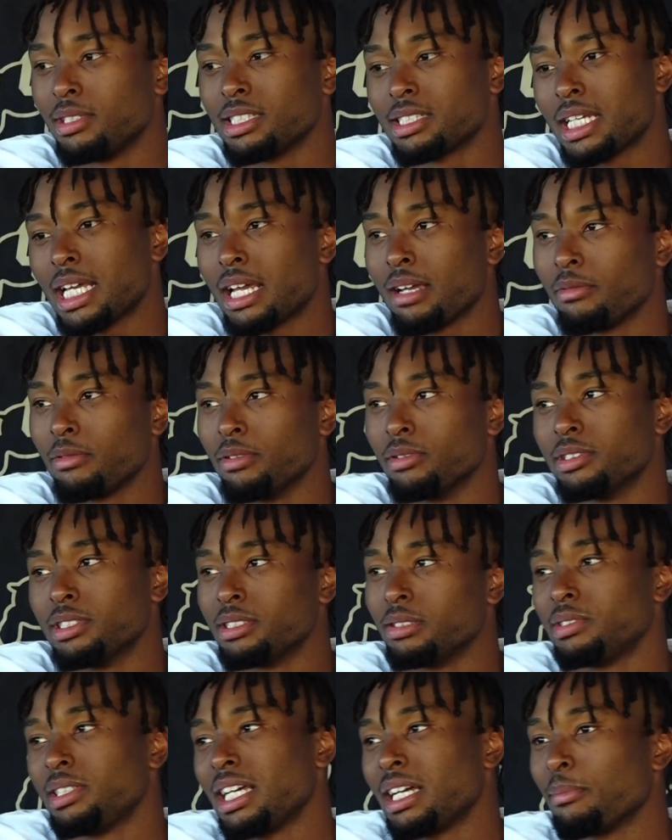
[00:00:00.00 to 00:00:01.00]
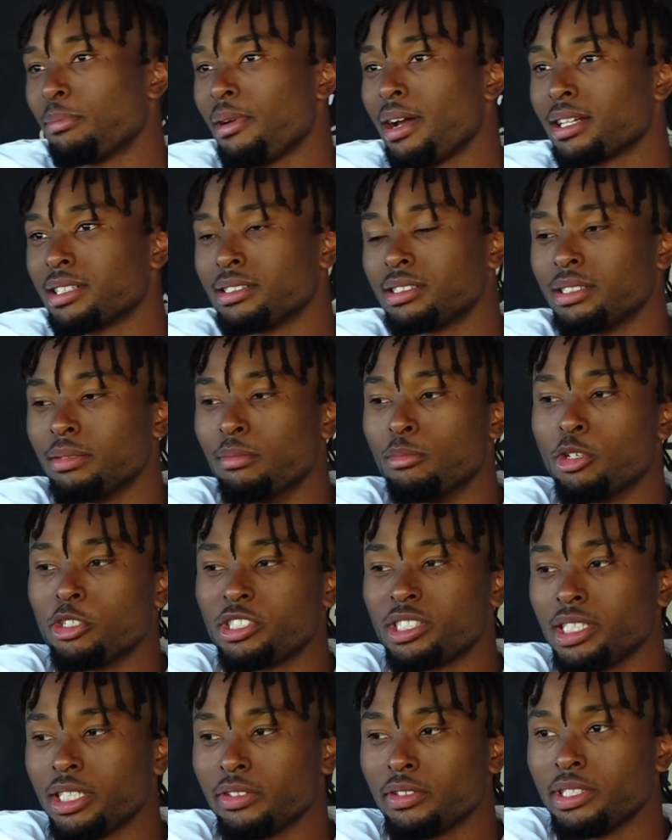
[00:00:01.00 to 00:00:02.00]
This game, we're taking practice more
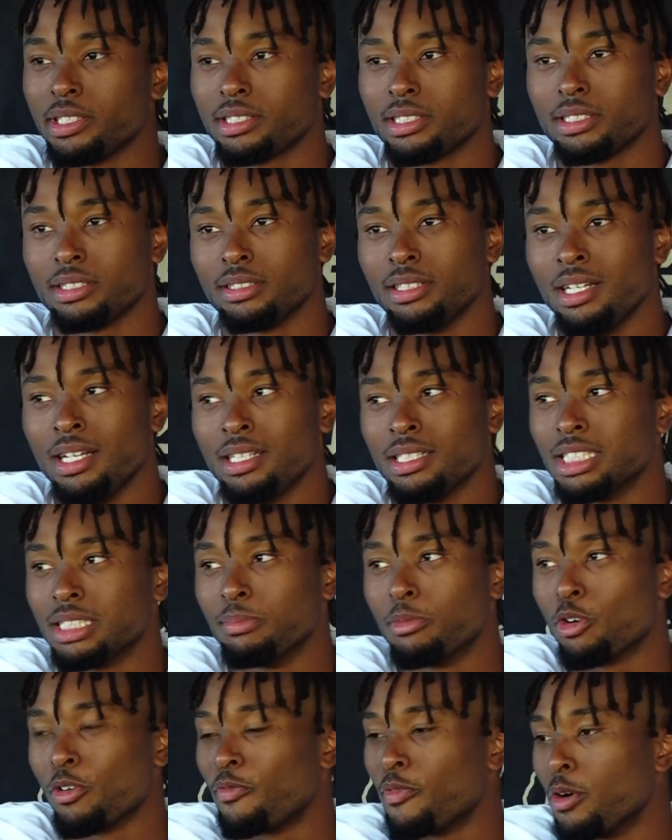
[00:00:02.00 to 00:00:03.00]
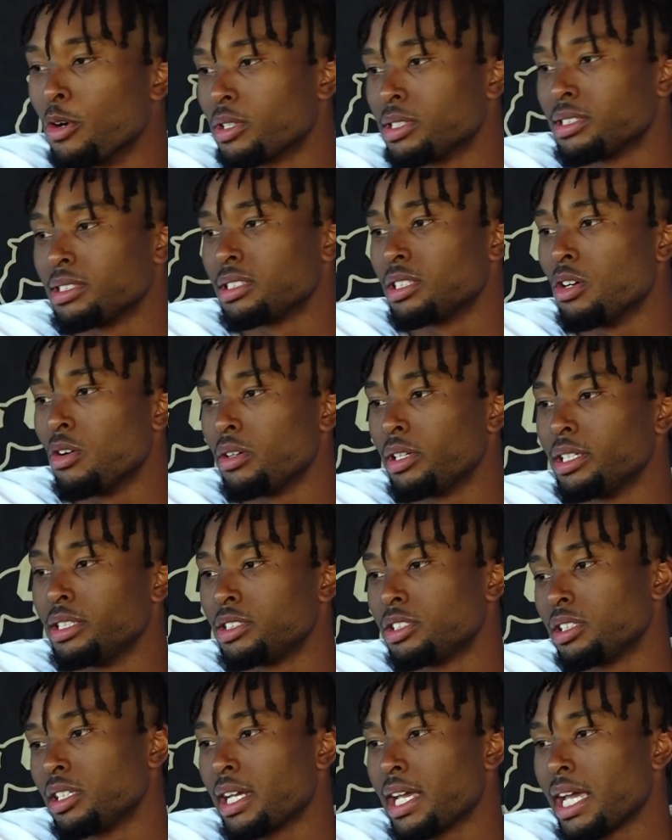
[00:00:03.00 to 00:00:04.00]
serious and just more focus is going
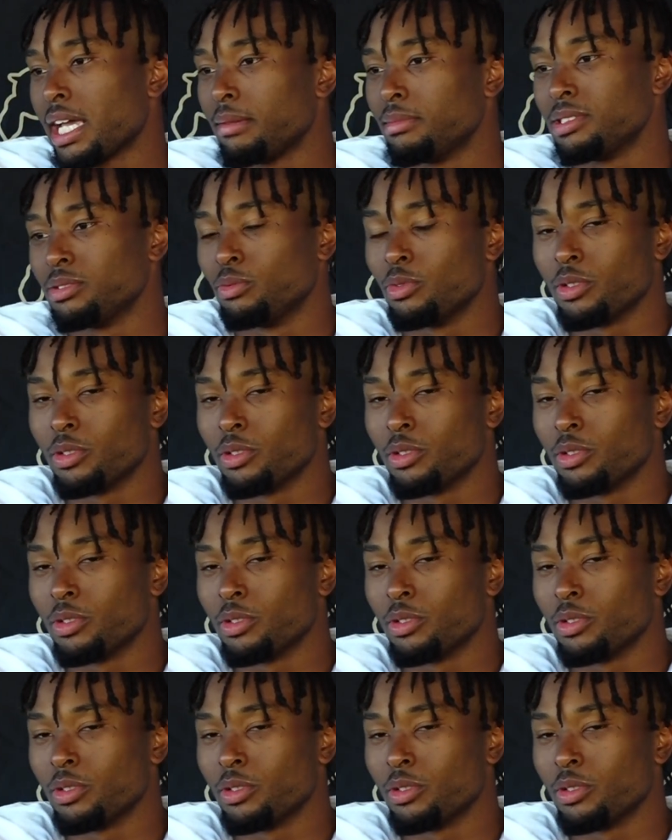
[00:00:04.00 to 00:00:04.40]
into the game.